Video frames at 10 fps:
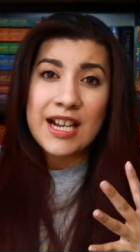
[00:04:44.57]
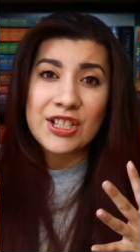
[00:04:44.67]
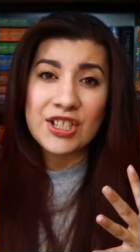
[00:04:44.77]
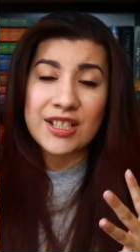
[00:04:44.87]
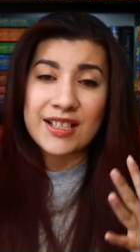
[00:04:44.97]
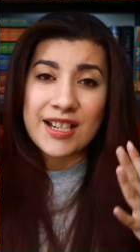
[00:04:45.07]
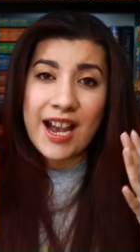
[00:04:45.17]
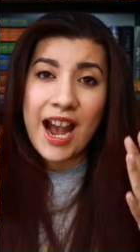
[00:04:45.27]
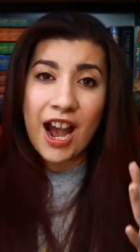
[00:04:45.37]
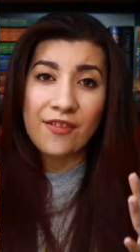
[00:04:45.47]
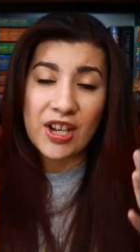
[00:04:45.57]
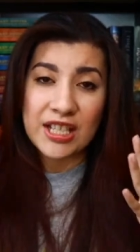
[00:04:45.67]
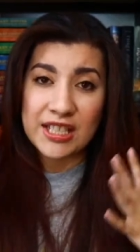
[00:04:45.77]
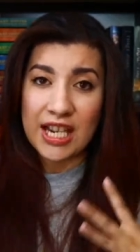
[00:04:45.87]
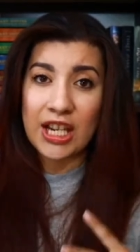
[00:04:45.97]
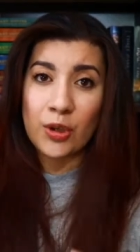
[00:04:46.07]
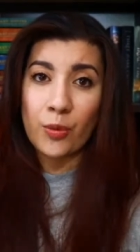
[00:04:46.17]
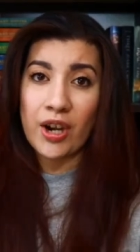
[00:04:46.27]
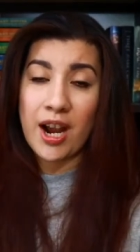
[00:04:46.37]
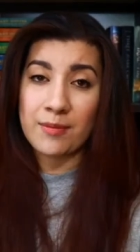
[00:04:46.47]
just have a day
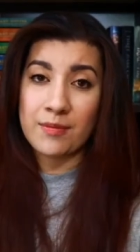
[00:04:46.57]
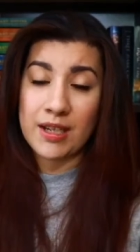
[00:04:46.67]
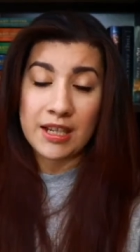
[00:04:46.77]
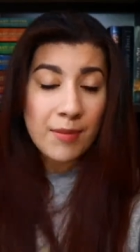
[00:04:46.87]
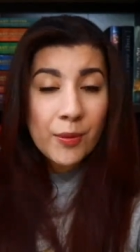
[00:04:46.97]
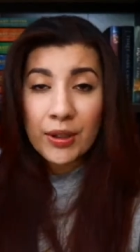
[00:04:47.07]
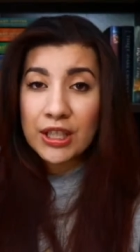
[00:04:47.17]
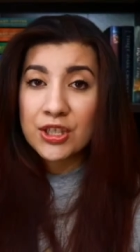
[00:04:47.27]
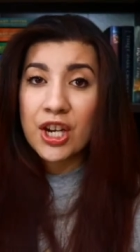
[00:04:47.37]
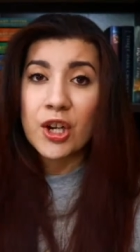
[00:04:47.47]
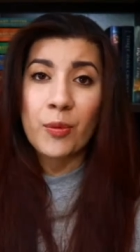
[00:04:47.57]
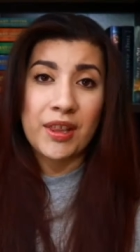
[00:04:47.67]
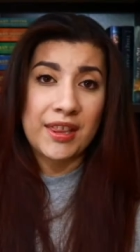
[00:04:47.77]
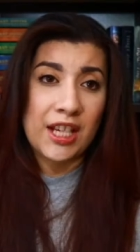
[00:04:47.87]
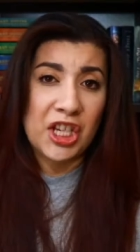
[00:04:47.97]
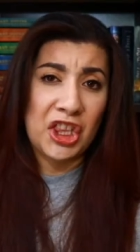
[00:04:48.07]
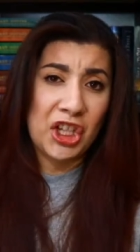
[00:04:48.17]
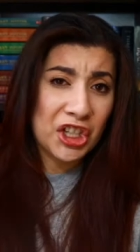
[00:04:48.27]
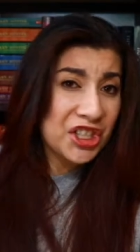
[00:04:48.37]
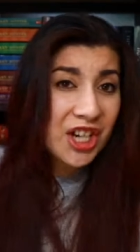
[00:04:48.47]
where I'm in my reading chair with a
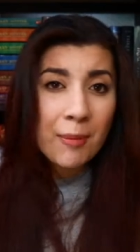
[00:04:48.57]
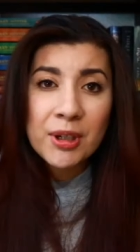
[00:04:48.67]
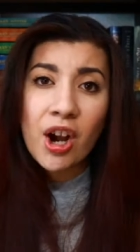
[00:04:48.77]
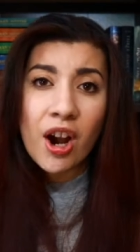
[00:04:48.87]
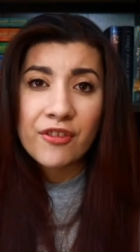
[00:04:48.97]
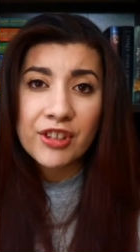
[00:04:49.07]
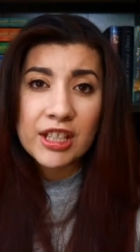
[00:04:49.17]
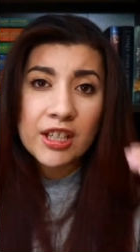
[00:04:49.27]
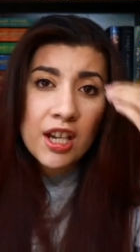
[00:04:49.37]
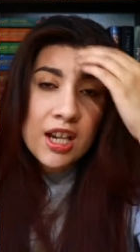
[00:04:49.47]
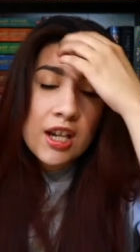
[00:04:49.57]
large cup of coffee